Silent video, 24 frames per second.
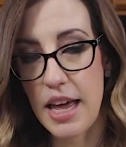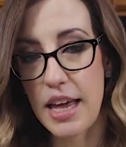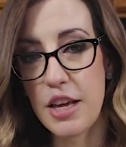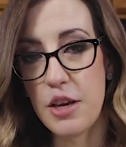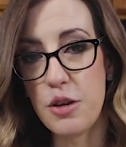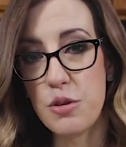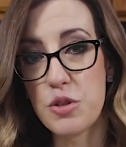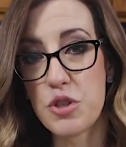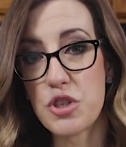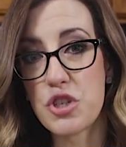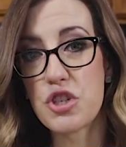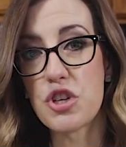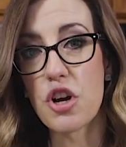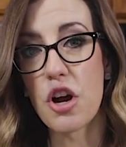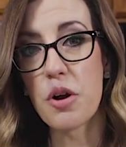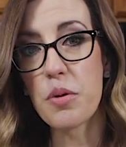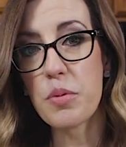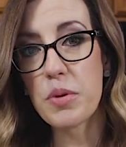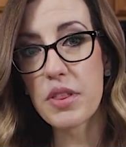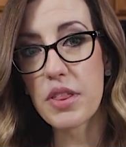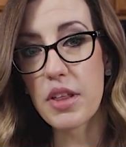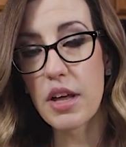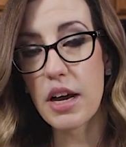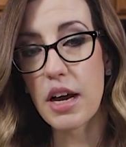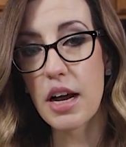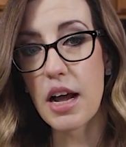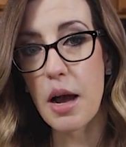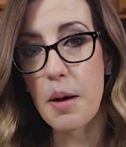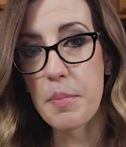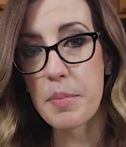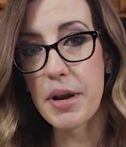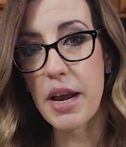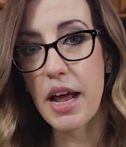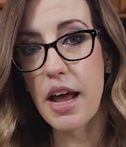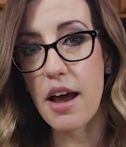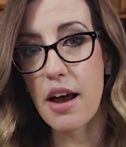You start with 1.5
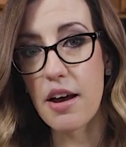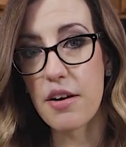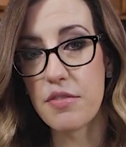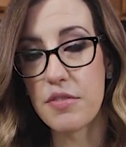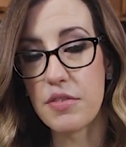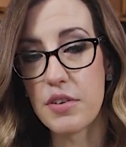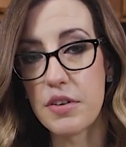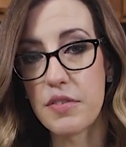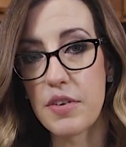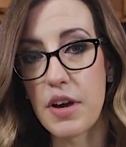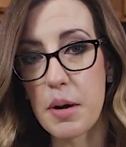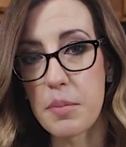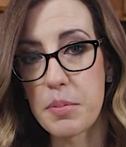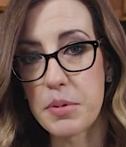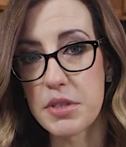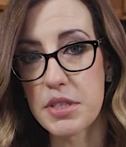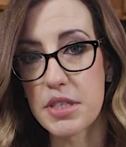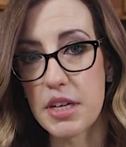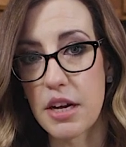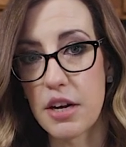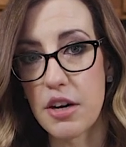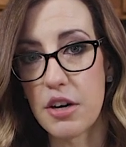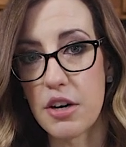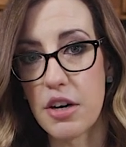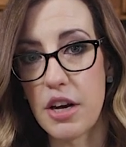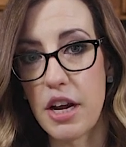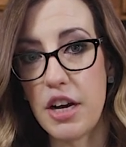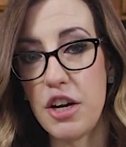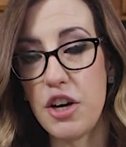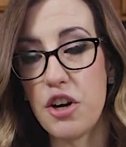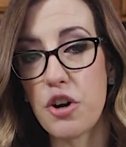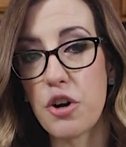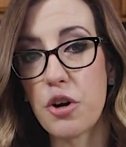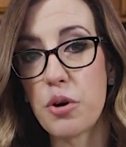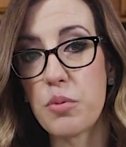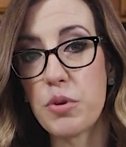cups of apple cider and
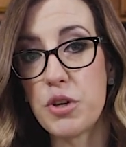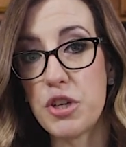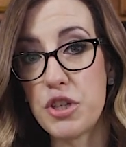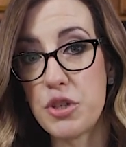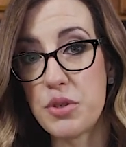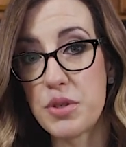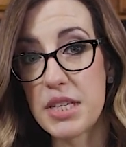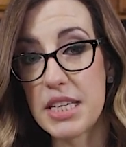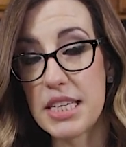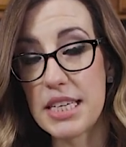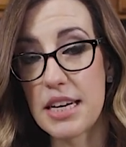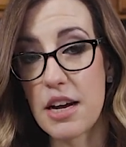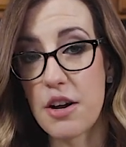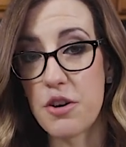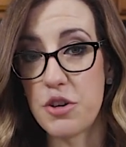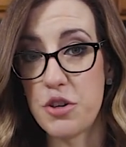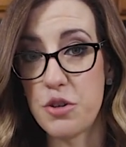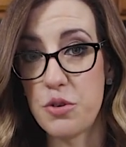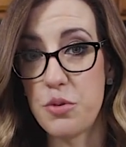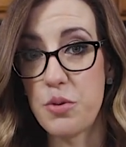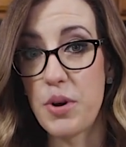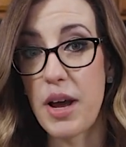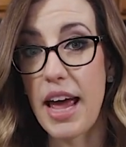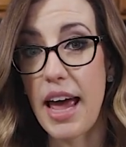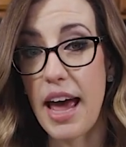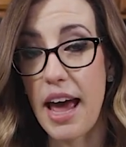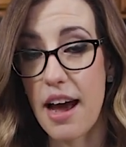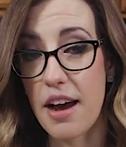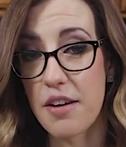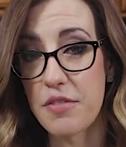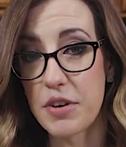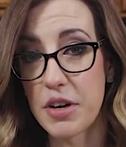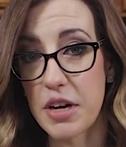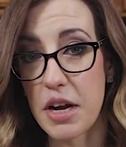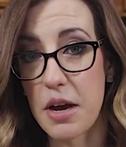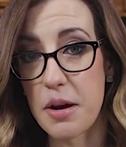you're gonna reduce it down to
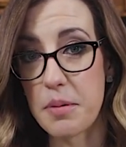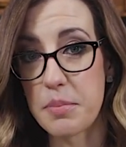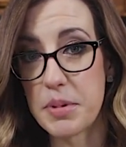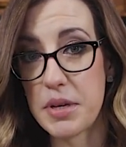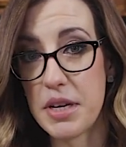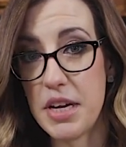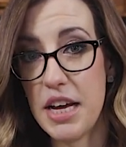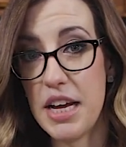1/2 cup.